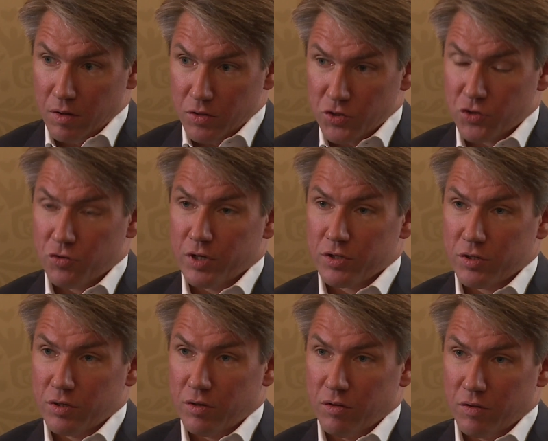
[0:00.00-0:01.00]

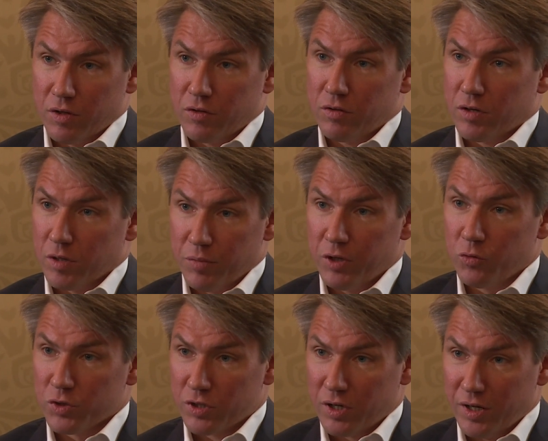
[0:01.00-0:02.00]
stress that our bid
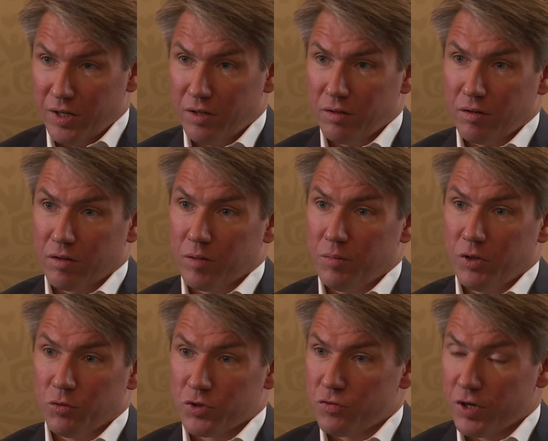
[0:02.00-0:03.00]
was clean, our
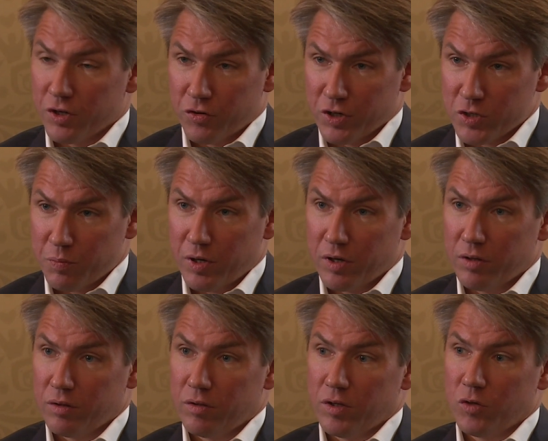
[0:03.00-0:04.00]
bid was very
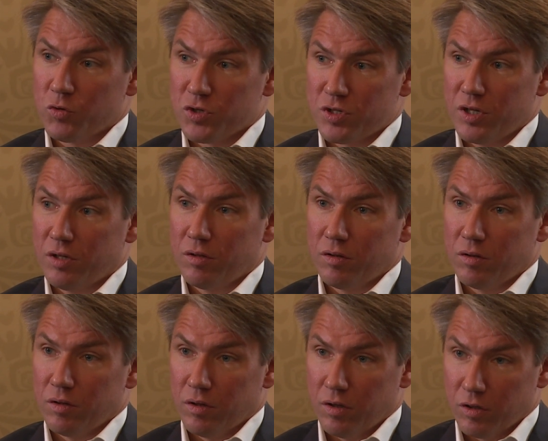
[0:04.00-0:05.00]
transparent, it was done
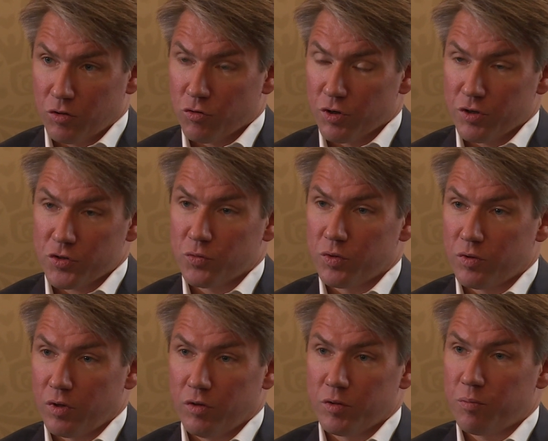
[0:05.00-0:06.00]
in accordance with
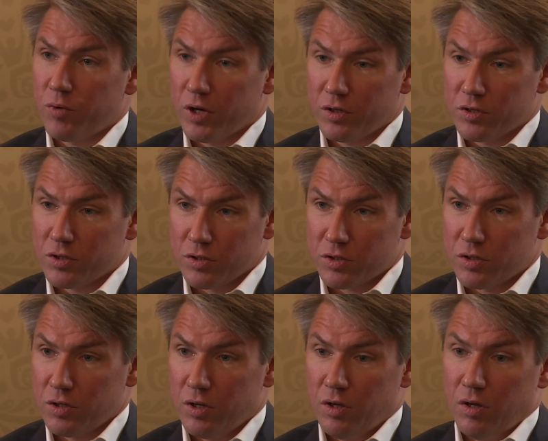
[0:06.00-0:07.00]
all the practices
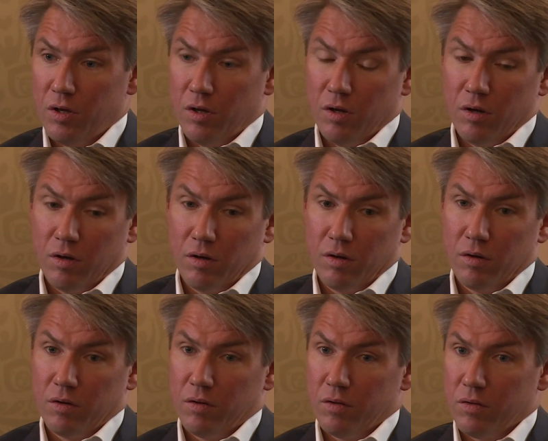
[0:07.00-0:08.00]

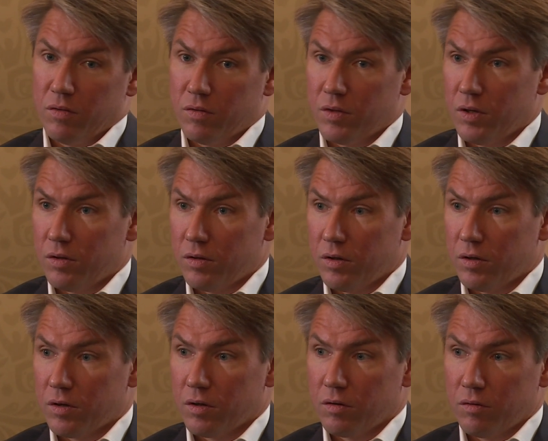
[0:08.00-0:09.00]
that
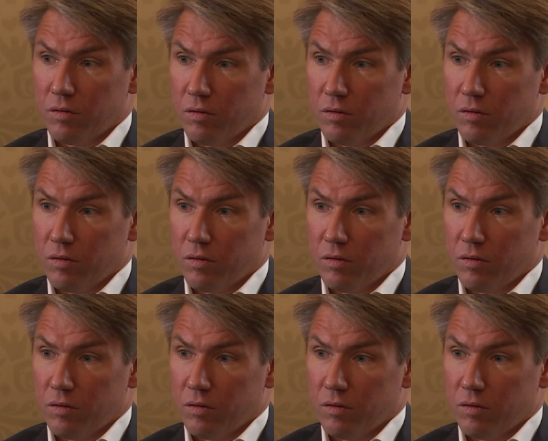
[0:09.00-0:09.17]
are